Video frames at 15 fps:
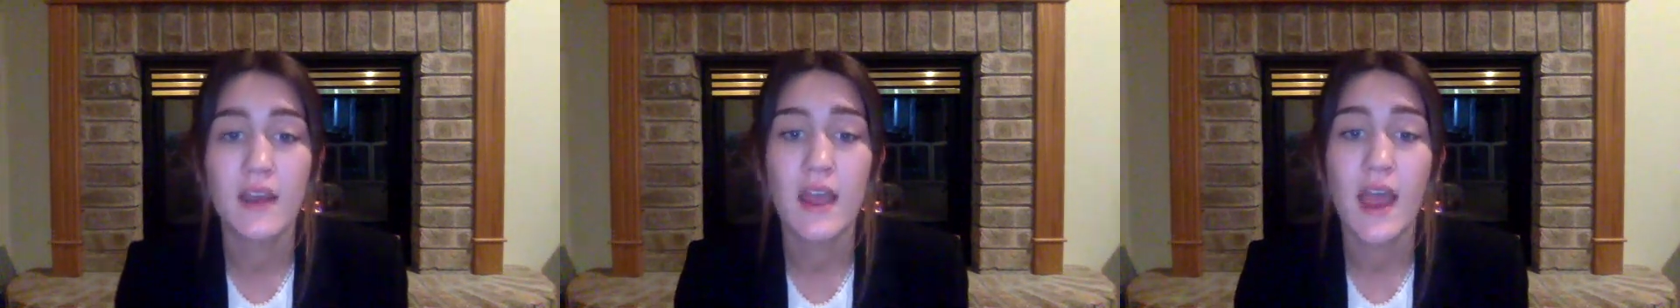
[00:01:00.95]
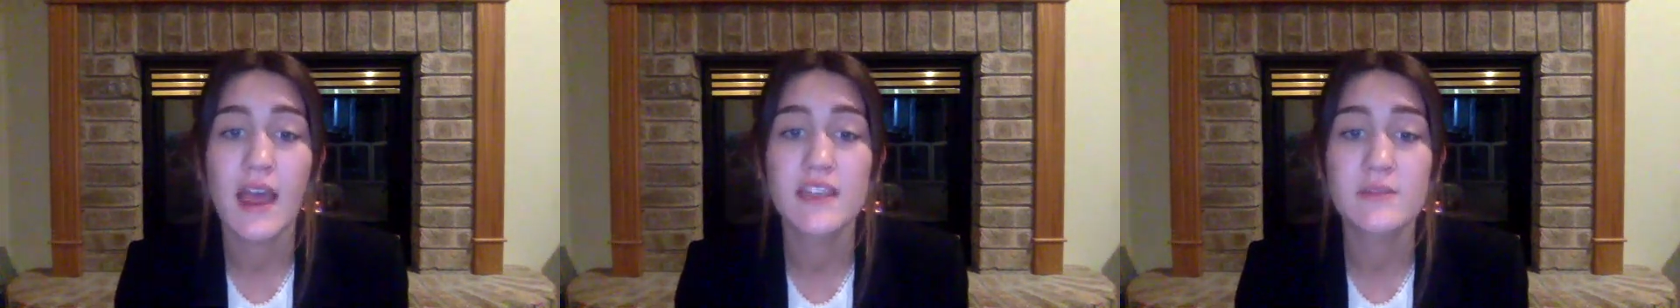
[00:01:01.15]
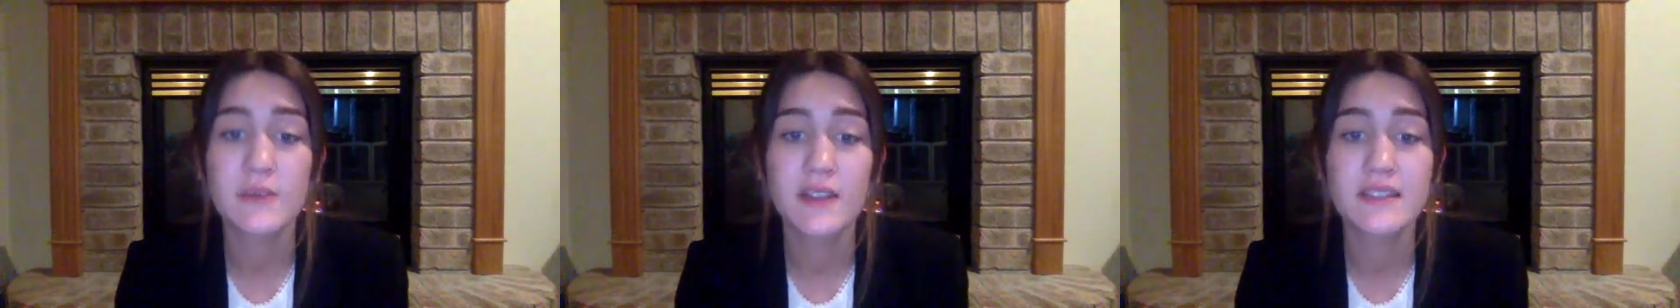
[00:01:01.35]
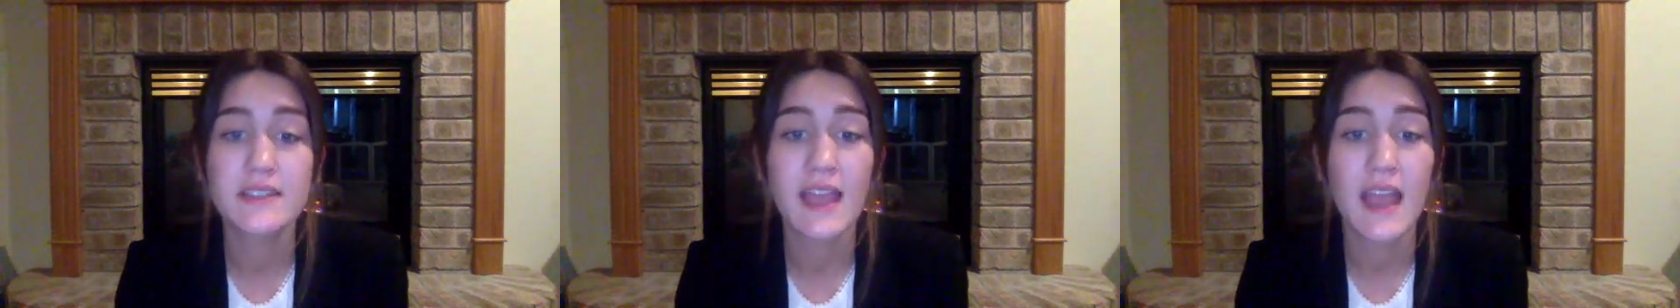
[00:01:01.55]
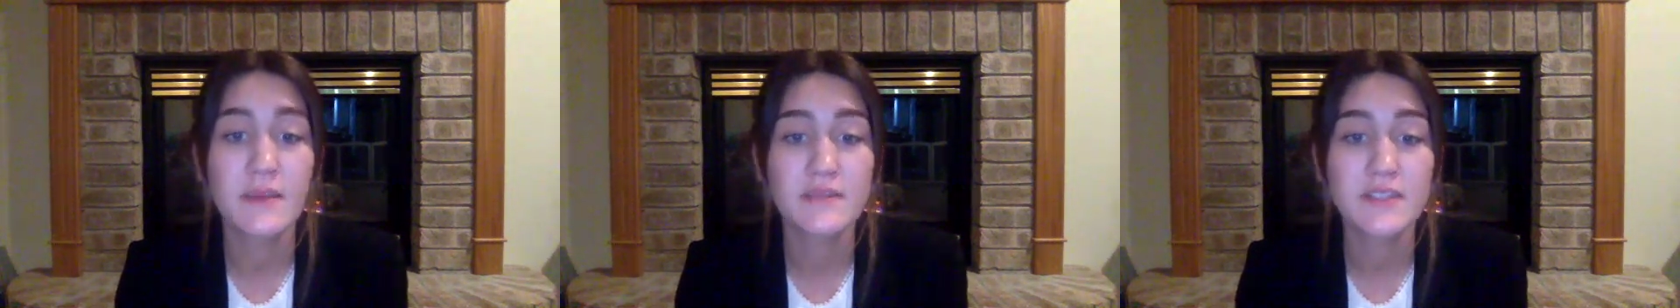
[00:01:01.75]
as well as the
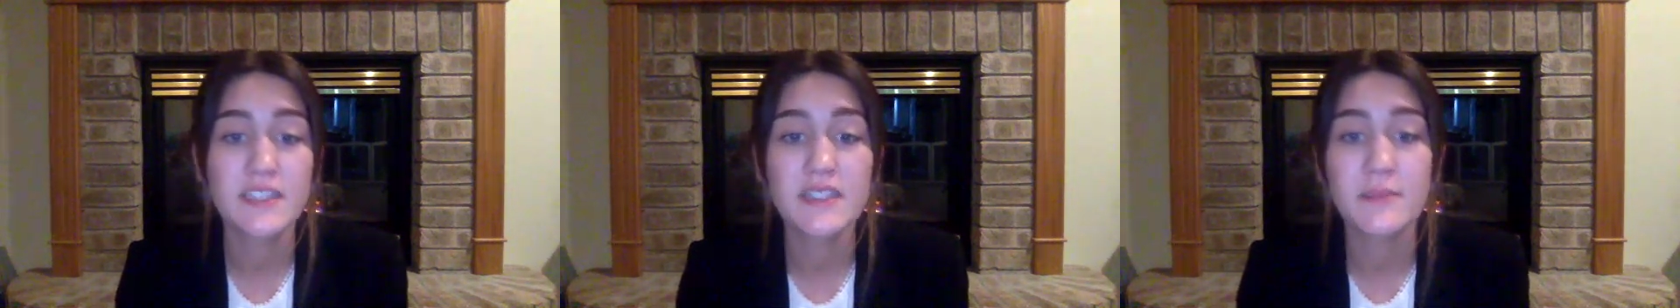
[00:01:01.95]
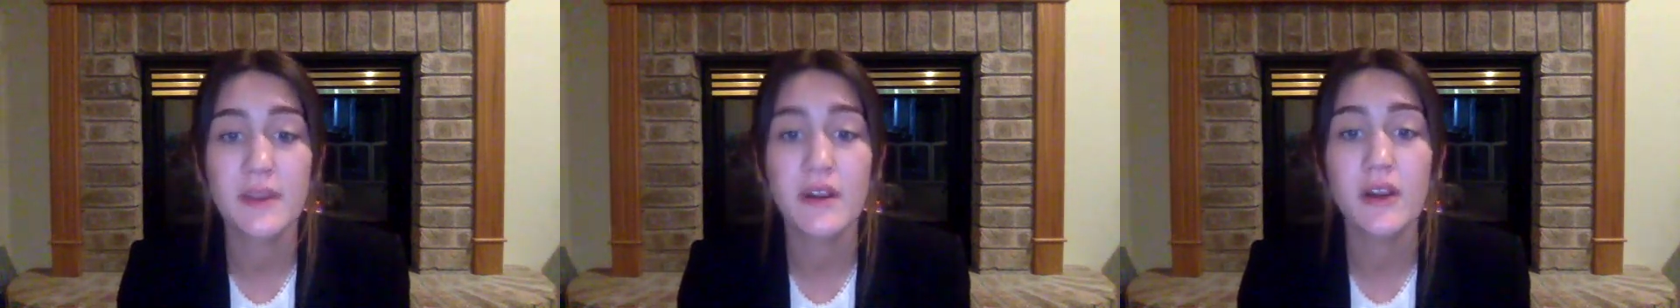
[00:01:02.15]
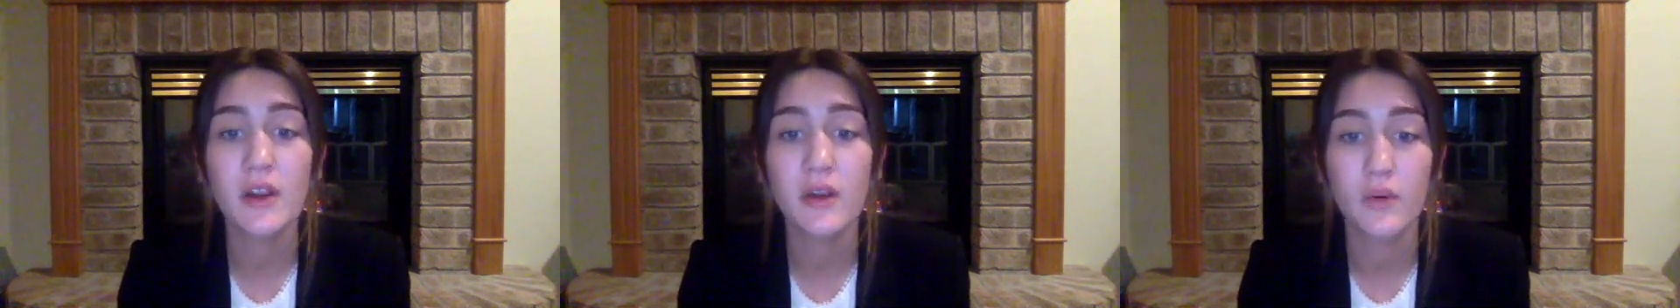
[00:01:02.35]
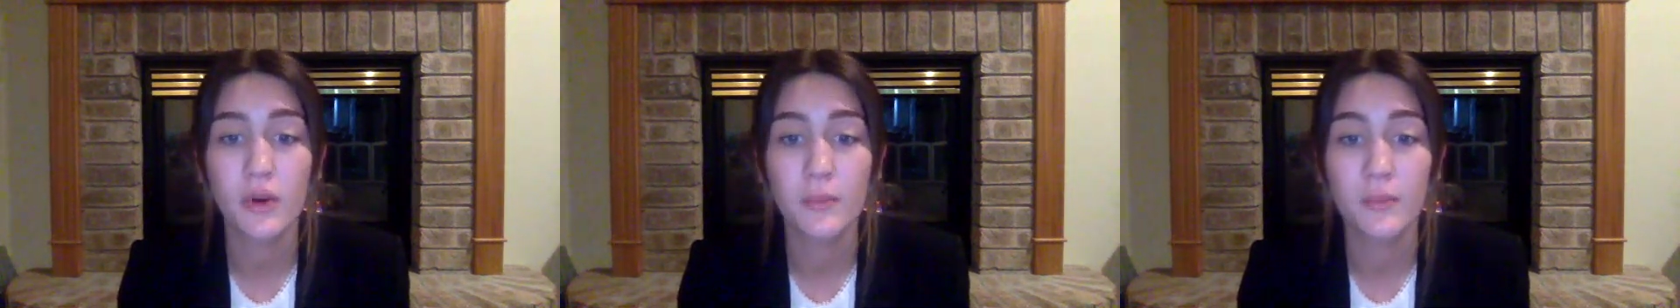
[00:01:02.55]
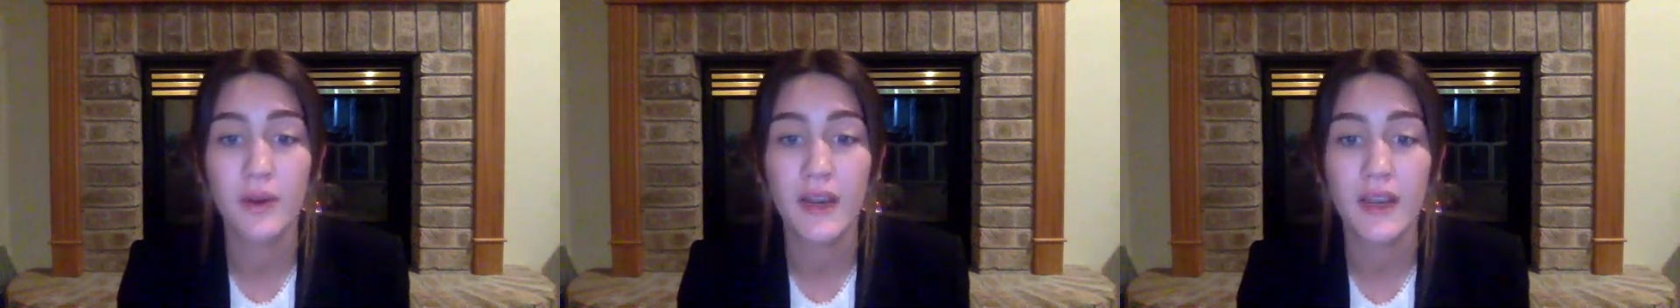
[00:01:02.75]
Helmsley Sphere
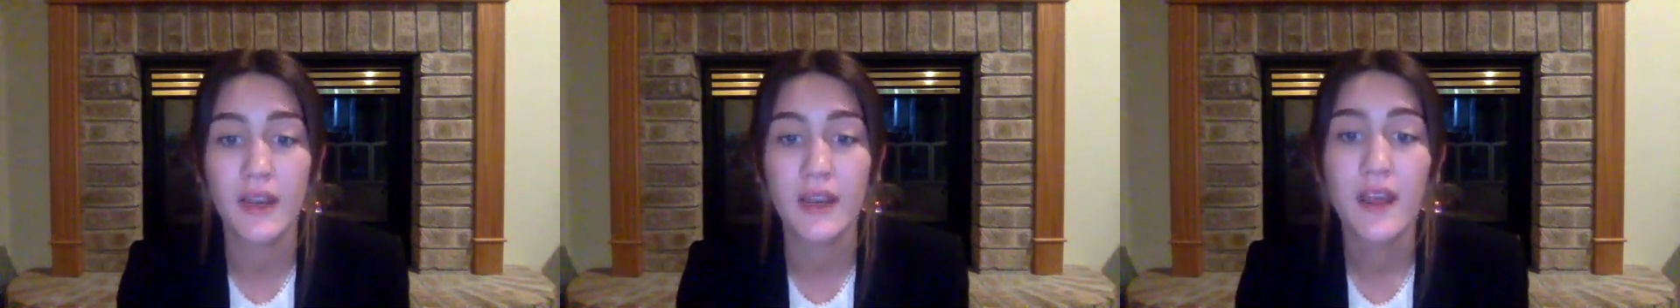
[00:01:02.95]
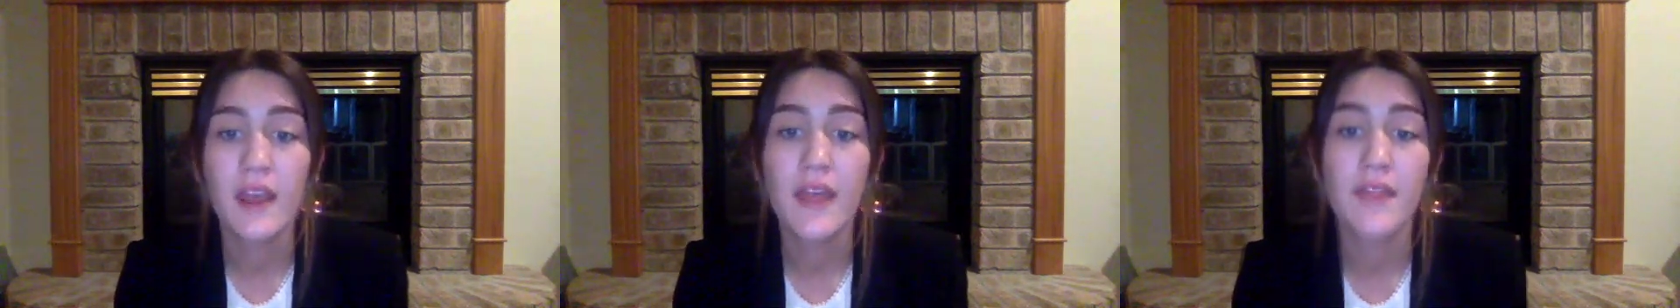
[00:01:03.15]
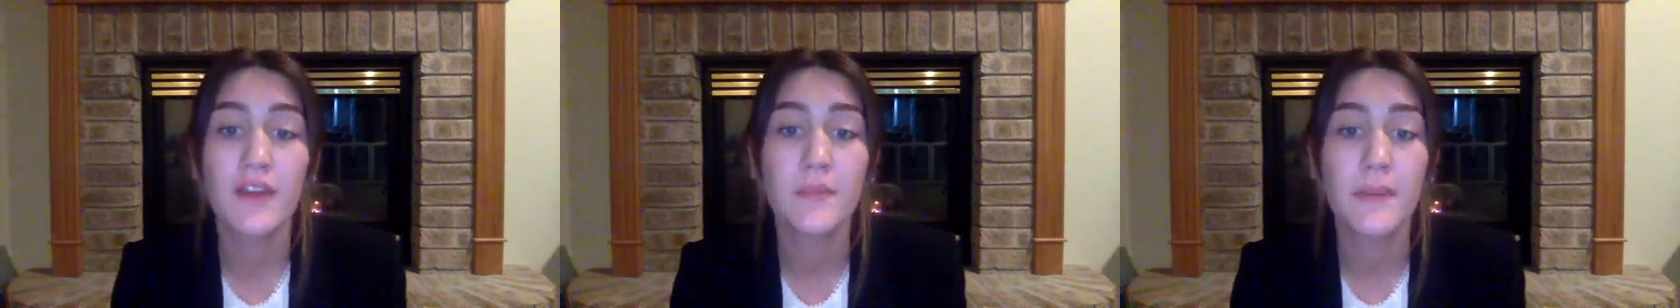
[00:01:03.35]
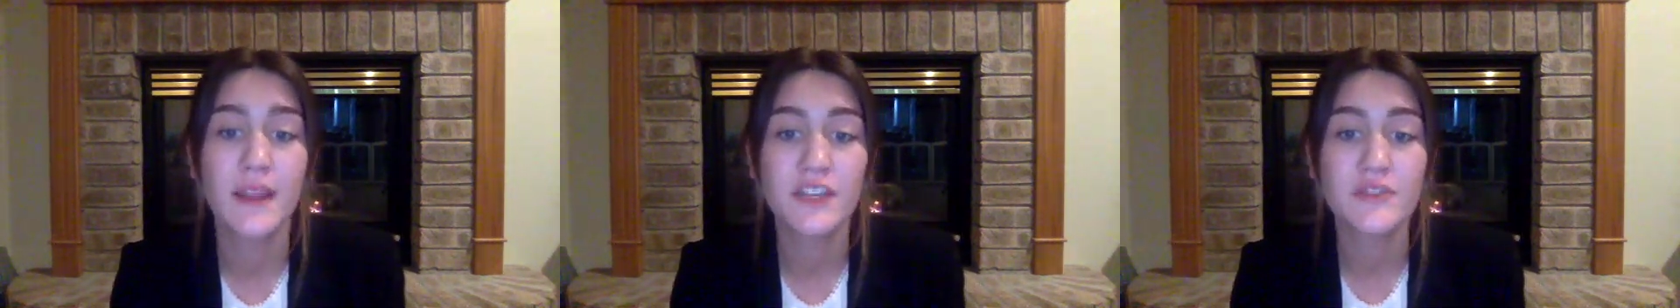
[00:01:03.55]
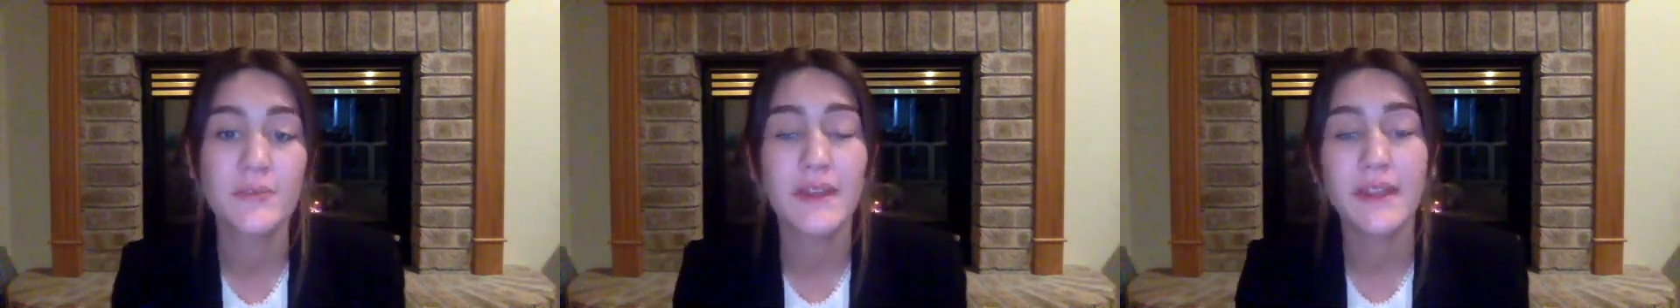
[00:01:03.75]
Incorporated, their
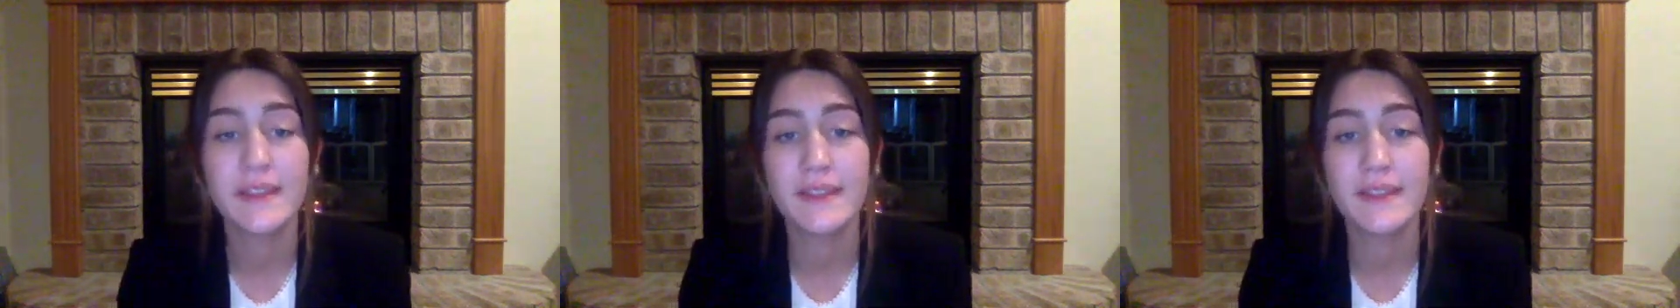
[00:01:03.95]
management and